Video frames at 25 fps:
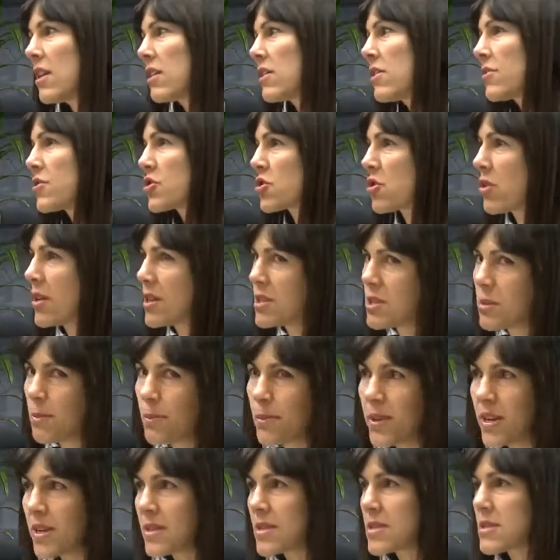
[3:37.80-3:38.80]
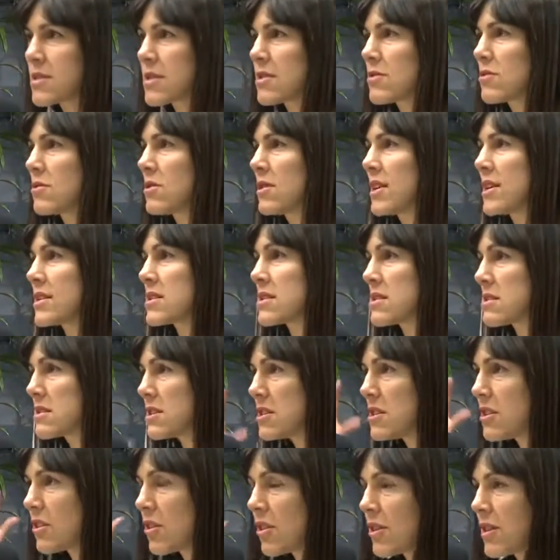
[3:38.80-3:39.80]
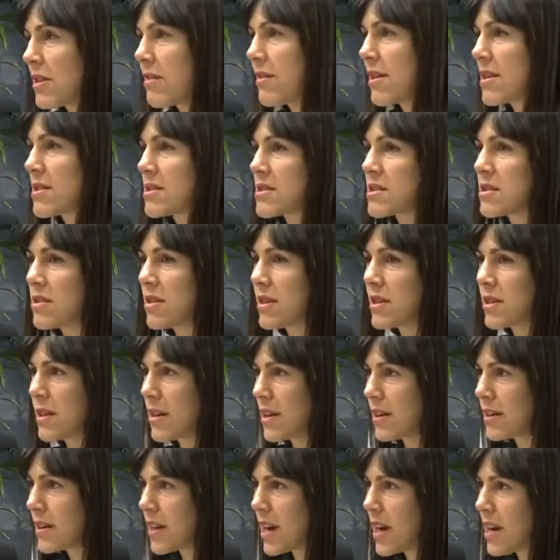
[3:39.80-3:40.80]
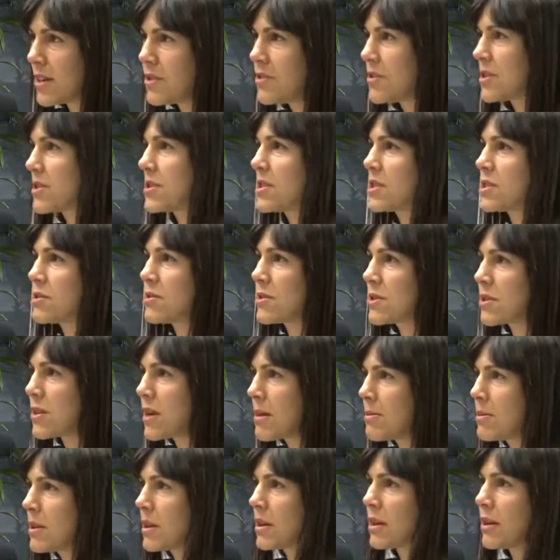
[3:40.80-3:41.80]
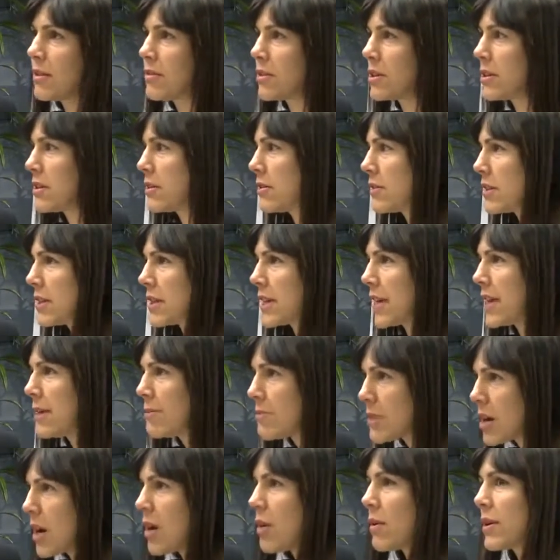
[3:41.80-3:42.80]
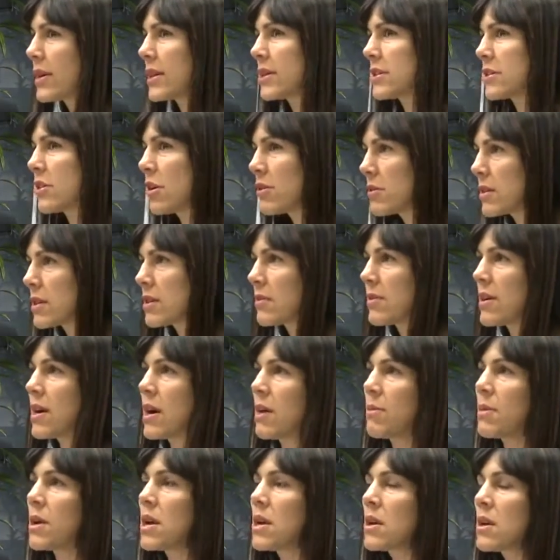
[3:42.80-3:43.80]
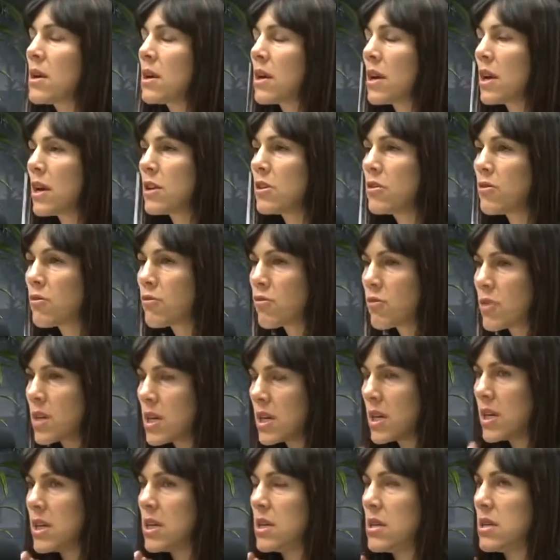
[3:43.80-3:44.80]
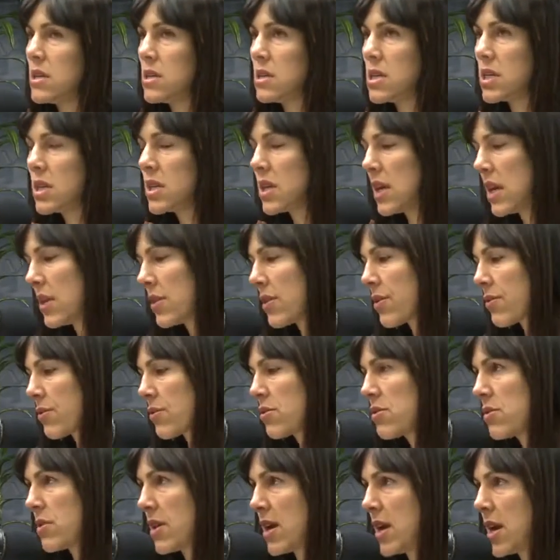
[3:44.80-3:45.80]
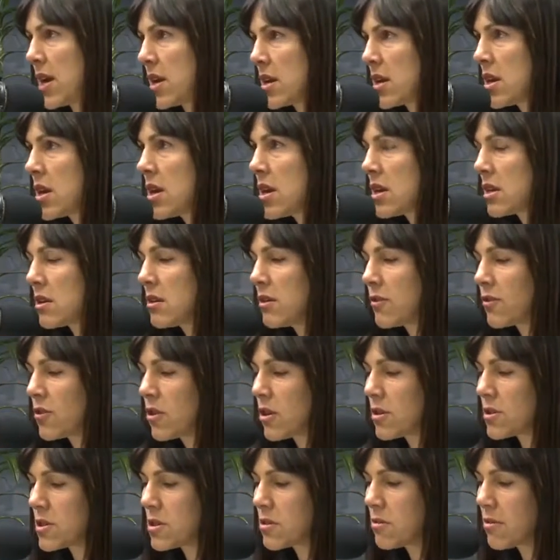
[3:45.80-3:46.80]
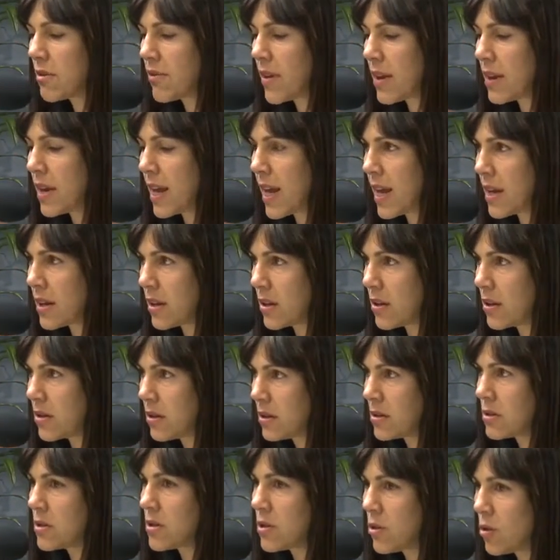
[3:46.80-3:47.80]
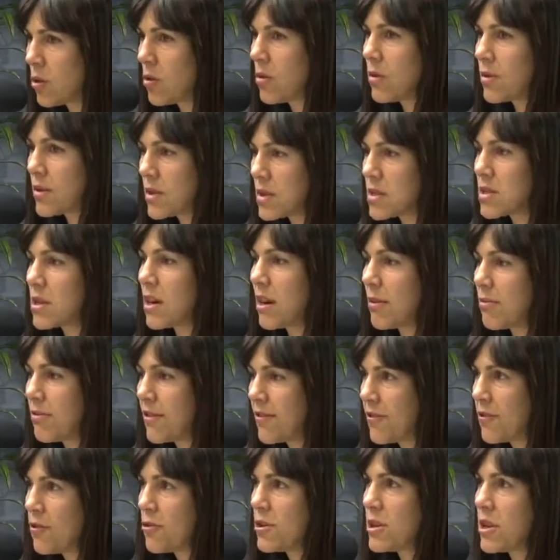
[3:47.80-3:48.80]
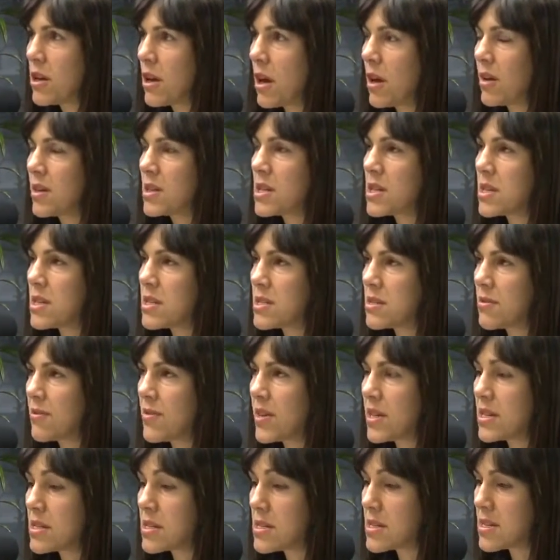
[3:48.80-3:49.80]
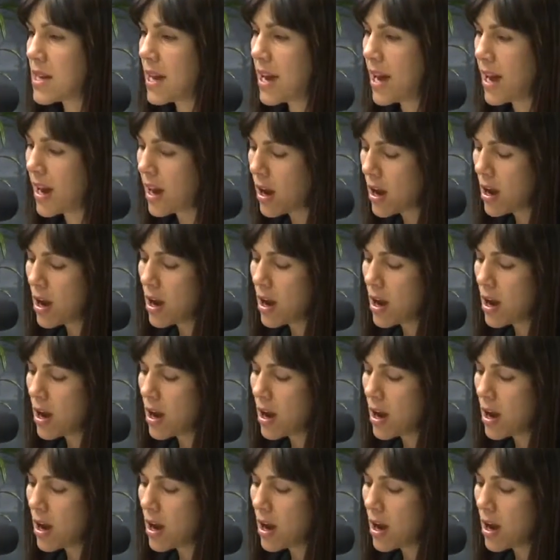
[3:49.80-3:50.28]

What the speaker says: you've tried your best and all this, and then you've got your other side going, no, you can do it, and I believe in you, and keep going and don't give up. And you really, to get through that, you've got to have had a good talk with yourself before you go into these events and say, hey,